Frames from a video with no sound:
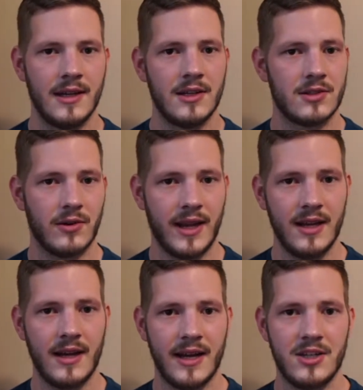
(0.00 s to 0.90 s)
So
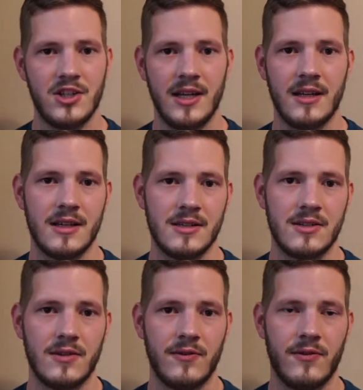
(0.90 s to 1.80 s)
hand hygiene
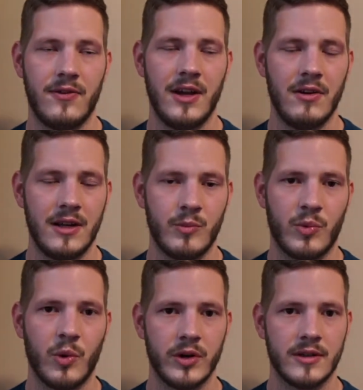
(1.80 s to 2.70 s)
is very
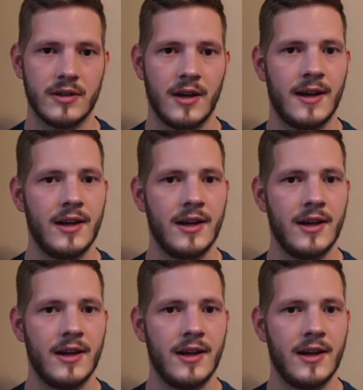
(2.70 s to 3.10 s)
important